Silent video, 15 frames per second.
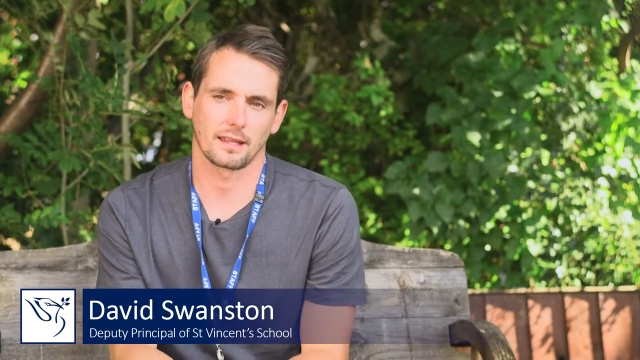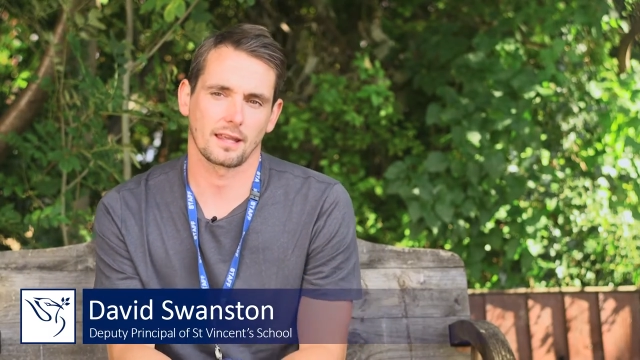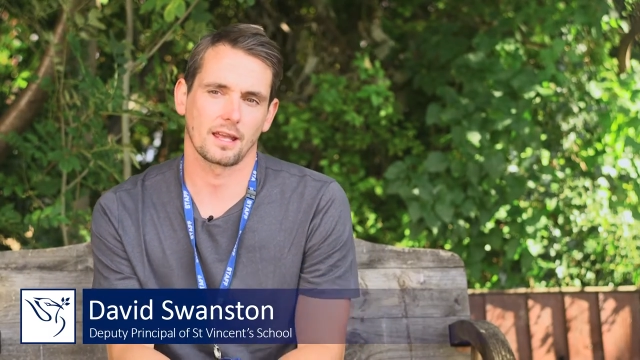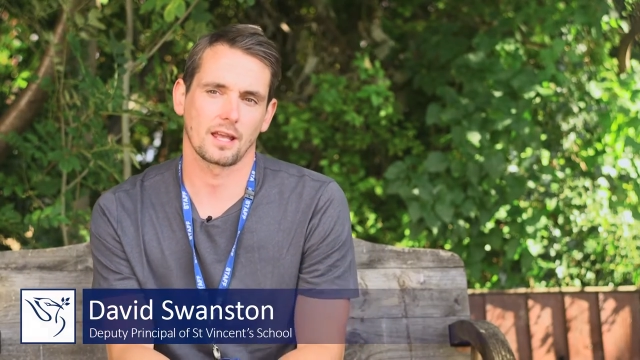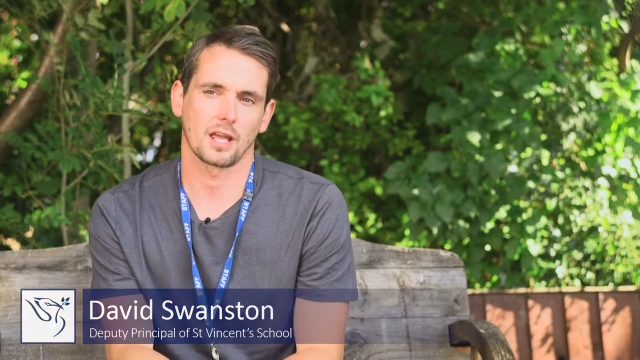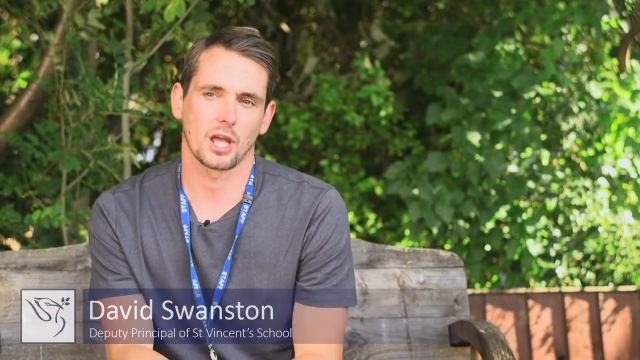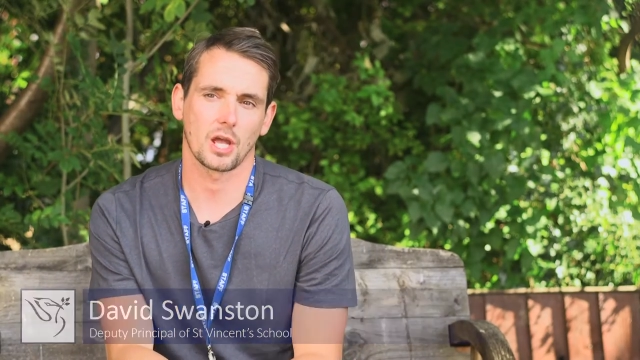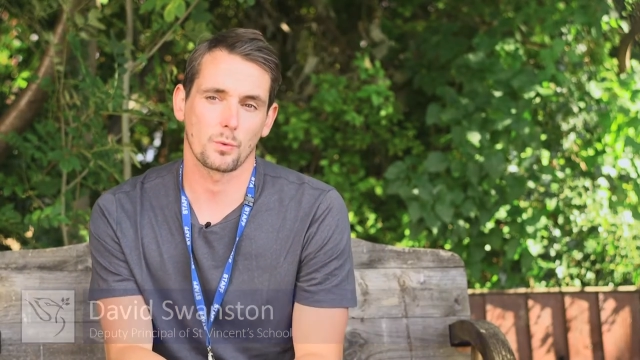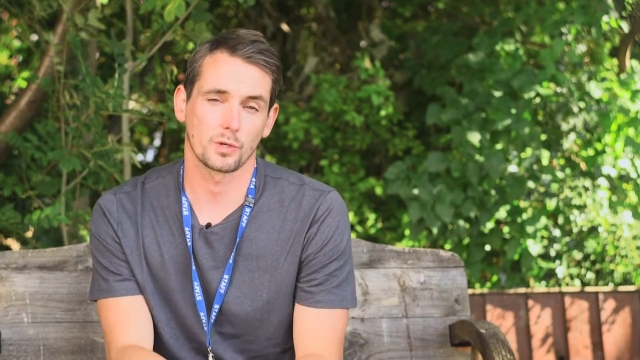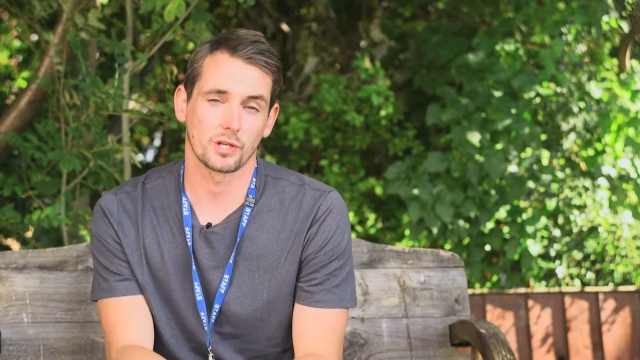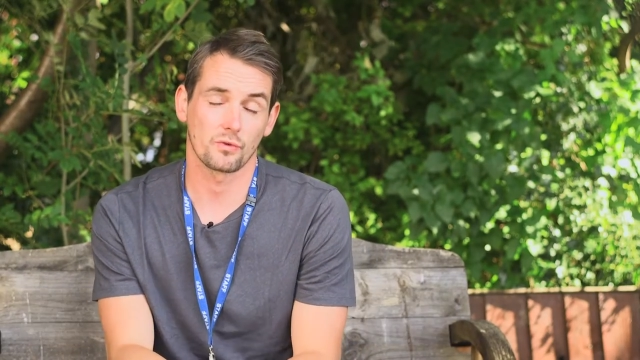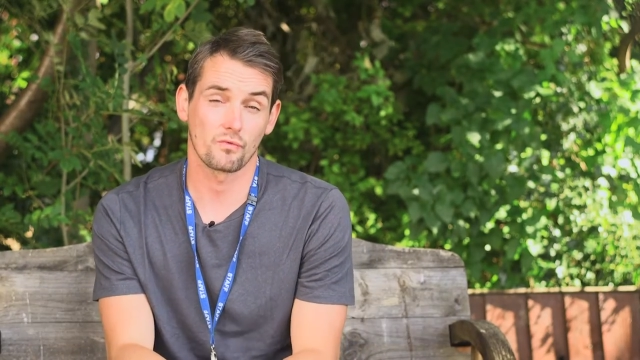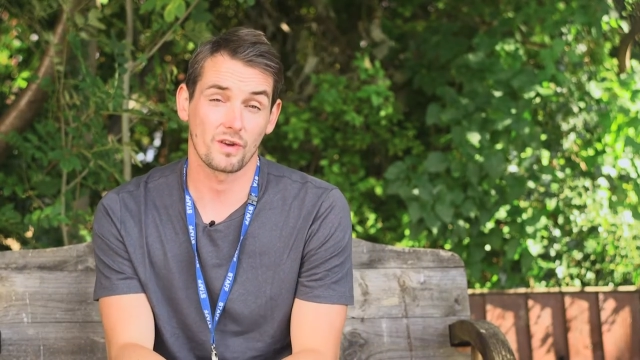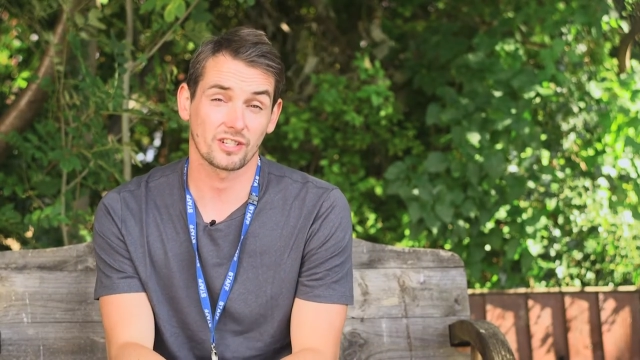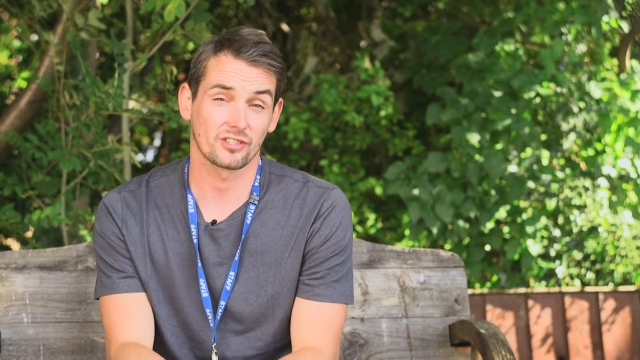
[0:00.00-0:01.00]
it would
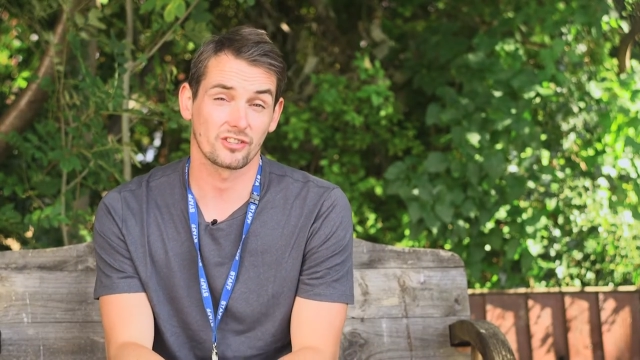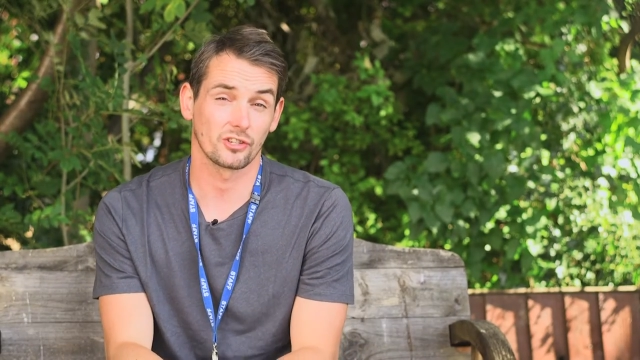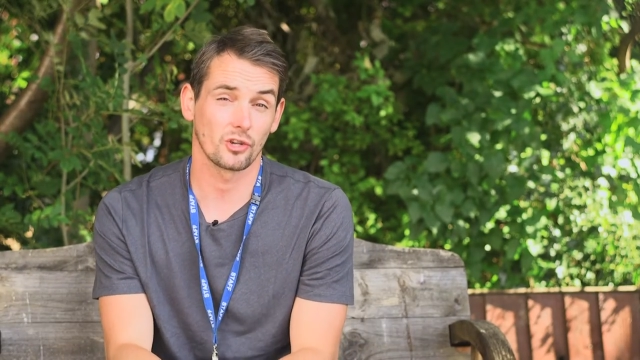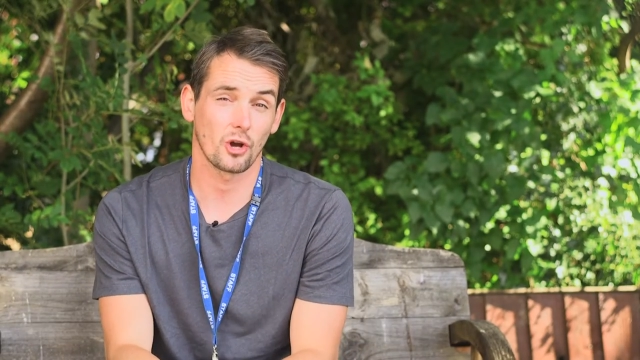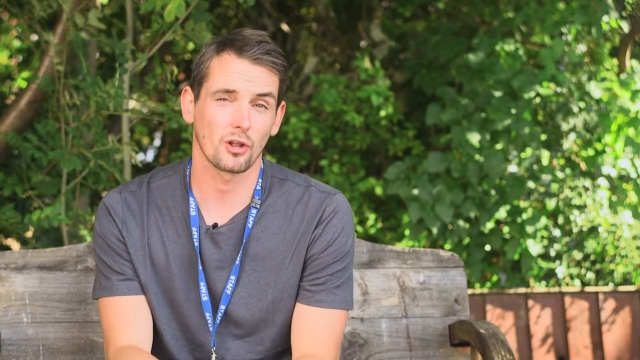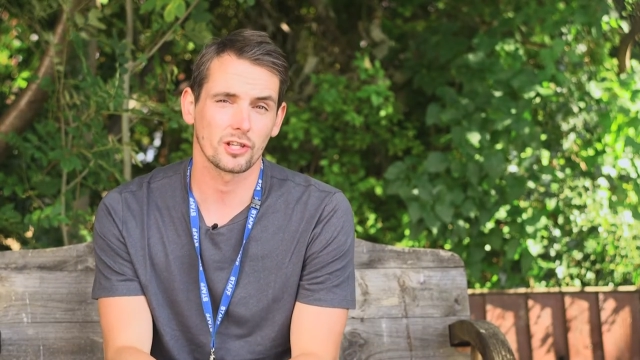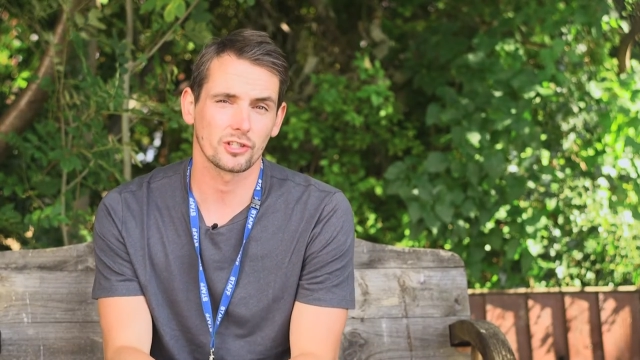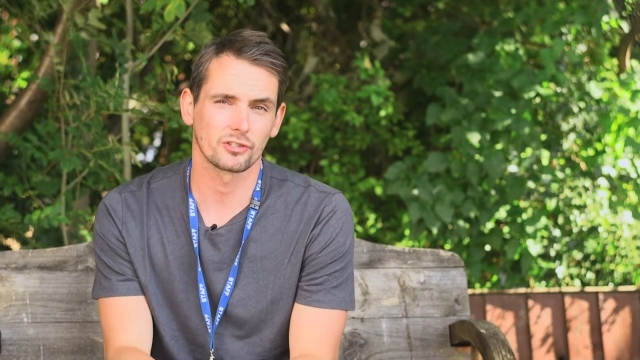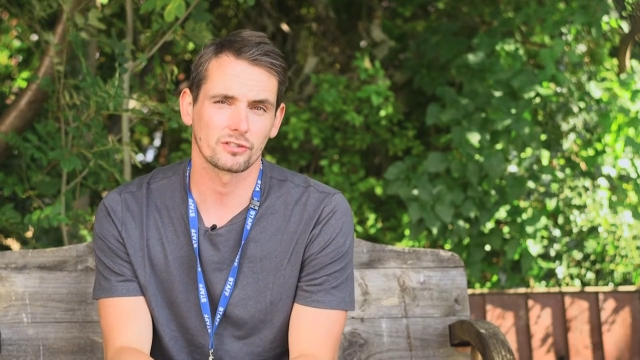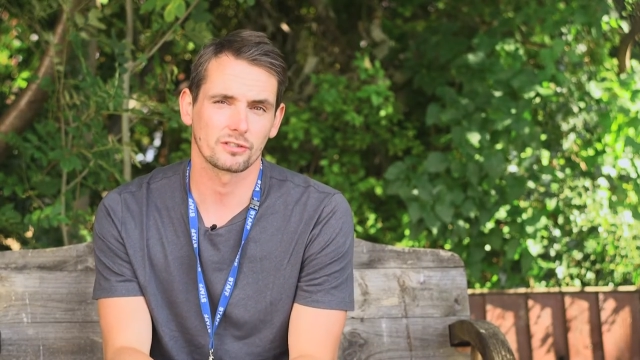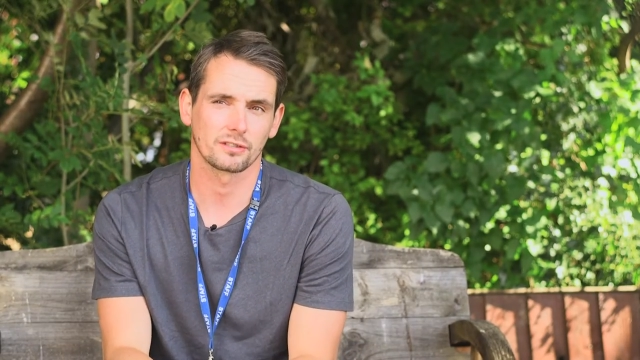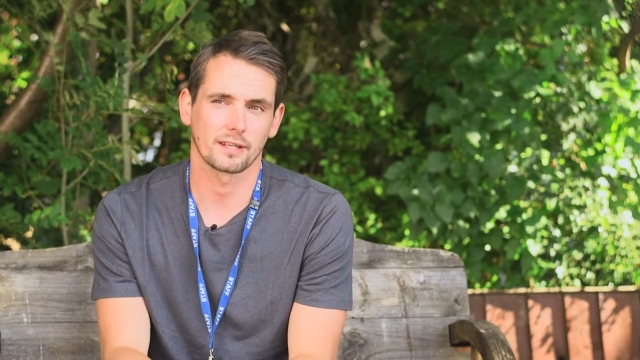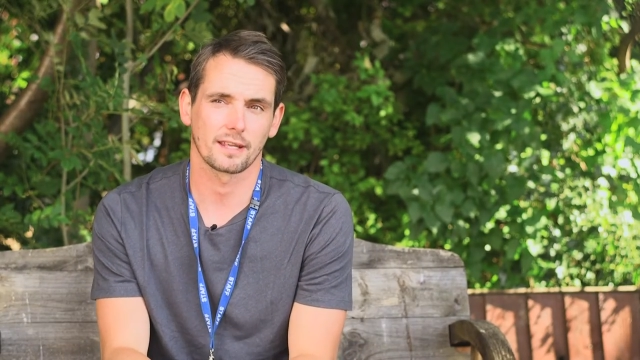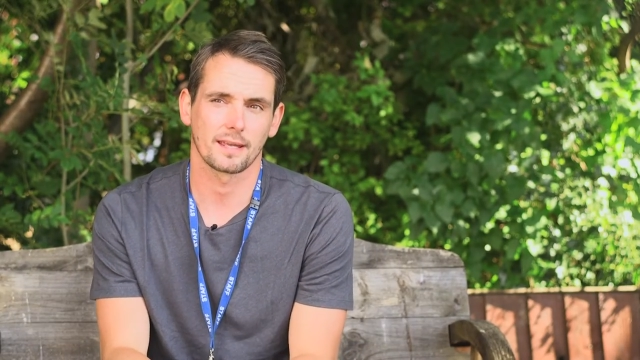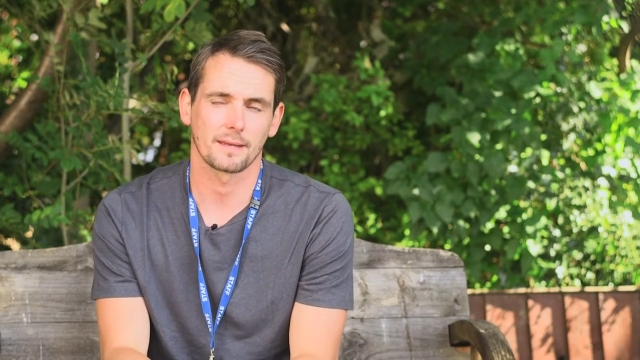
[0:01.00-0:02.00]
enrich their knowledge,